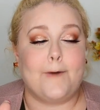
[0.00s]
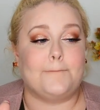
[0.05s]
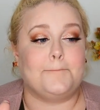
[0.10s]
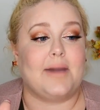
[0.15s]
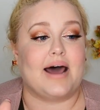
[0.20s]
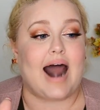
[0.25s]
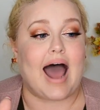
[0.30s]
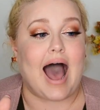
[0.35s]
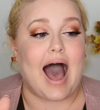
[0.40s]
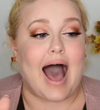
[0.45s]

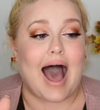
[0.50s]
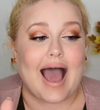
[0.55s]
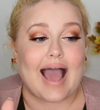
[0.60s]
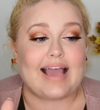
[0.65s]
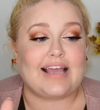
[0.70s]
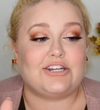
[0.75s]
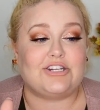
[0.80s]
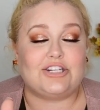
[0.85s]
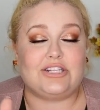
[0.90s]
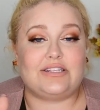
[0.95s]
but
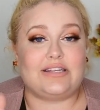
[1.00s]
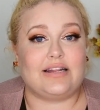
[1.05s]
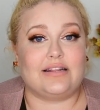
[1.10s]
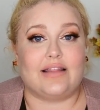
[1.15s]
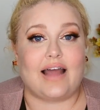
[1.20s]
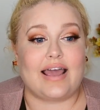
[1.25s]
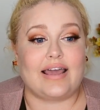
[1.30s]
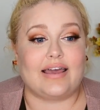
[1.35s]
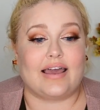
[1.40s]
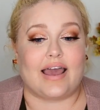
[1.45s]
I just didn't
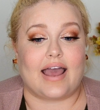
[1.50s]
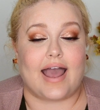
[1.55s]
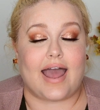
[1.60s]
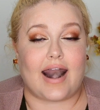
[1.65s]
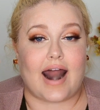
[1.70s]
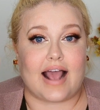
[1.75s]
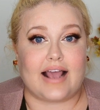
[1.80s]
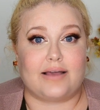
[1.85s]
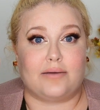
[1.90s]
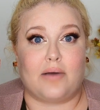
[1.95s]
like it
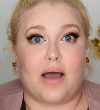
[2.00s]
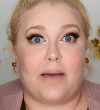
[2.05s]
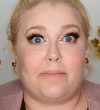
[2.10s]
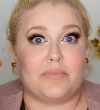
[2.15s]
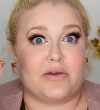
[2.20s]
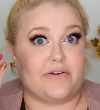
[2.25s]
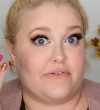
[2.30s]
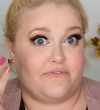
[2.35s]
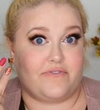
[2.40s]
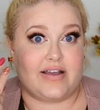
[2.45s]
and I
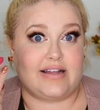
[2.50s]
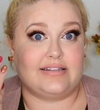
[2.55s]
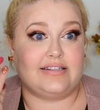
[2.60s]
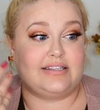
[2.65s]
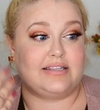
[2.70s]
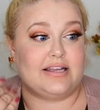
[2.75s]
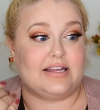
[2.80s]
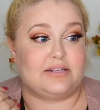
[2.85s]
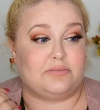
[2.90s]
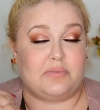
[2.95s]
am convinced
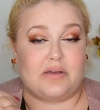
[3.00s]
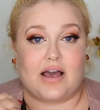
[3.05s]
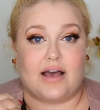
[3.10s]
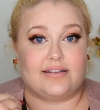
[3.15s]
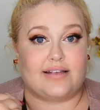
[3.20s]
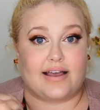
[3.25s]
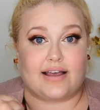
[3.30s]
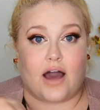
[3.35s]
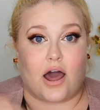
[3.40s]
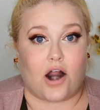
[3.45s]
is
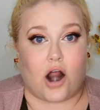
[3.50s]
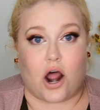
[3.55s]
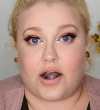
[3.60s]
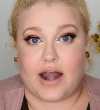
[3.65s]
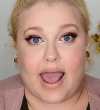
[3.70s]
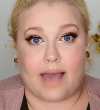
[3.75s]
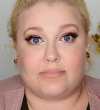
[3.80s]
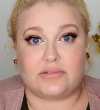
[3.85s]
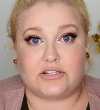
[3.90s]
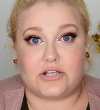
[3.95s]
because I got it on
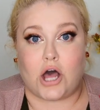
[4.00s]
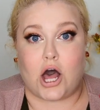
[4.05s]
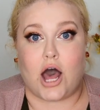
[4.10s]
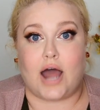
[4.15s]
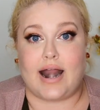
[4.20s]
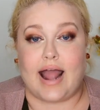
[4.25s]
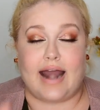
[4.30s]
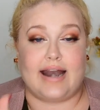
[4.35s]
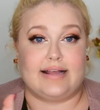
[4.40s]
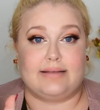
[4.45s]

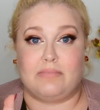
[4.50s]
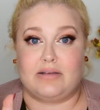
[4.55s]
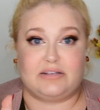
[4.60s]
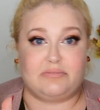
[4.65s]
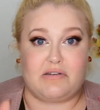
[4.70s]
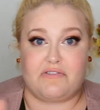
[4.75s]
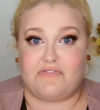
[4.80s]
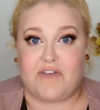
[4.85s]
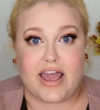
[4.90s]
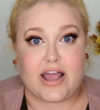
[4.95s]
Amazon and it must
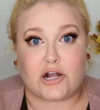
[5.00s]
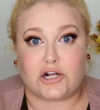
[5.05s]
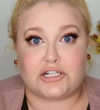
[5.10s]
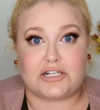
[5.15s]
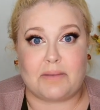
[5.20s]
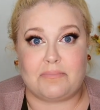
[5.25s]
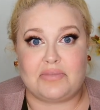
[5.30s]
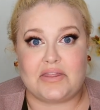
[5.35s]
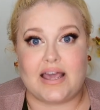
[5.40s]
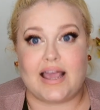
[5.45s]
be fake or
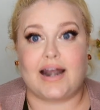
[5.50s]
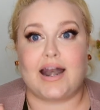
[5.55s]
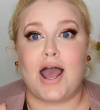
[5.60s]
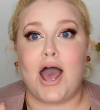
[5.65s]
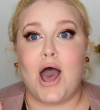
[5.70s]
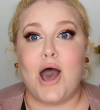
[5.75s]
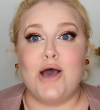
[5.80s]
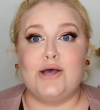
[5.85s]
something.